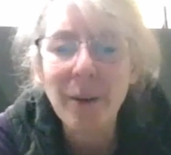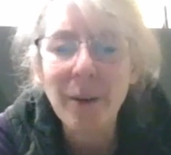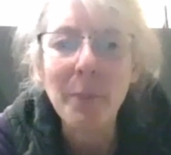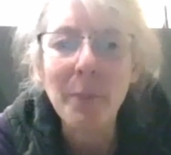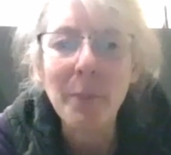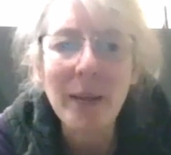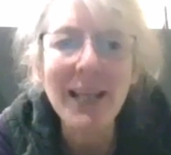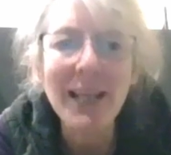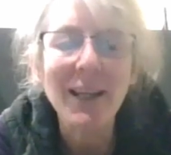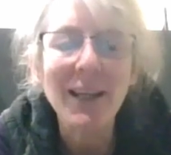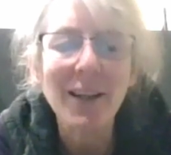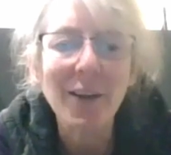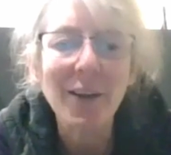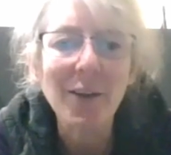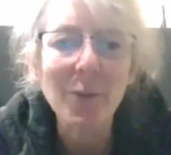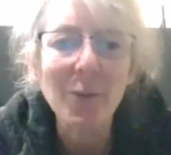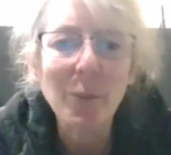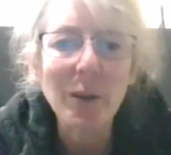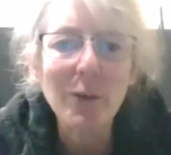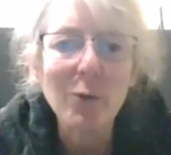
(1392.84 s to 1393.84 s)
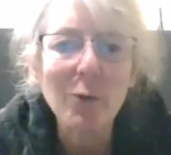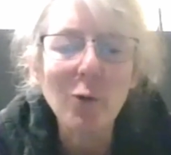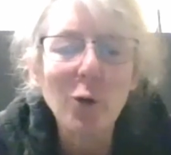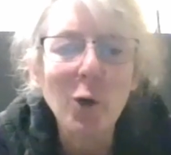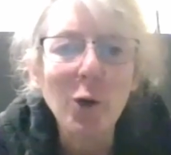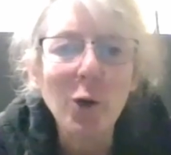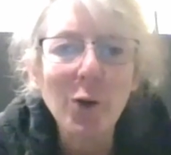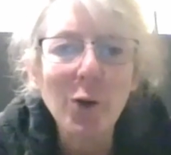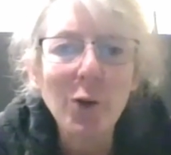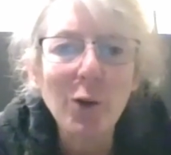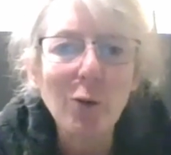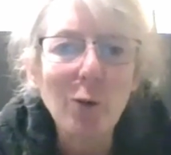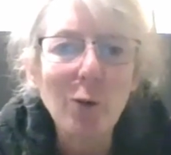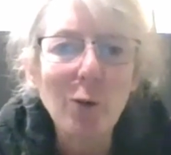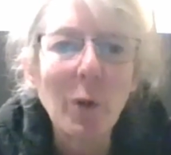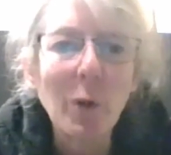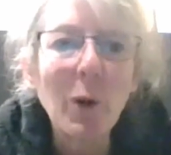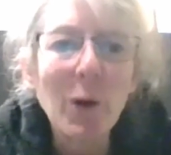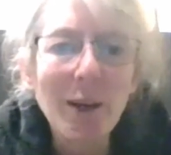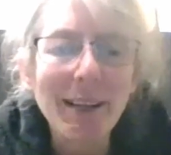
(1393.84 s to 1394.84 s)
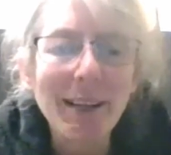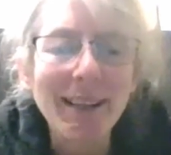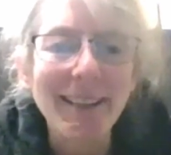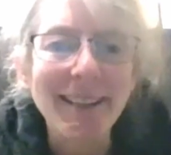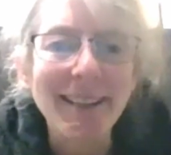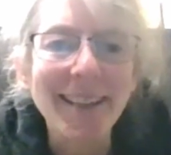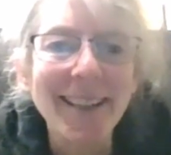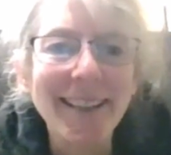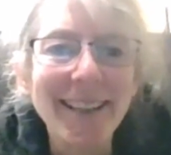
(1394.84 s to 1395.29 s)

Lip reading: the media has been forced to report it.